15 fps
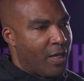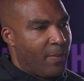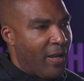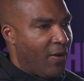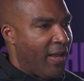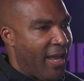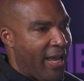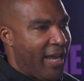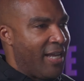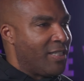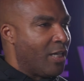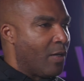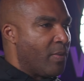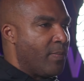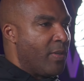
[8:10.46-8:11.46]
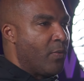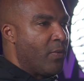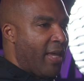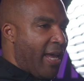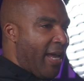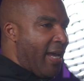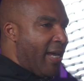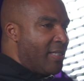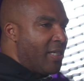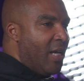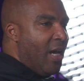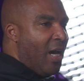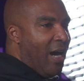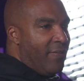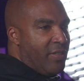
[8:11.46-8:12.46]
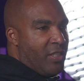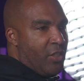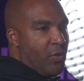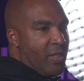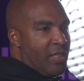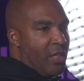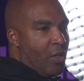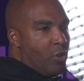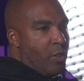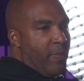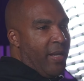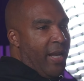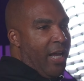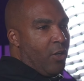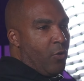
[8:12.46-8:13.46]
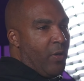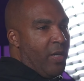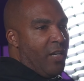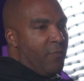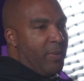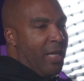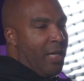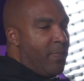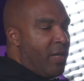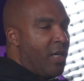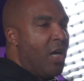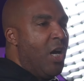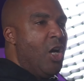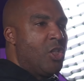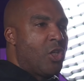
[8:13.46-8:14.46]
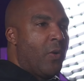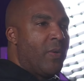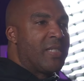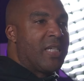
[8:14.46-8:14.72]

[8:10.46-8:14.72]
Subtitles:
about ads, helping me with ads. Obviously, you can see the Ultimate Ad Creative Playbook. So it's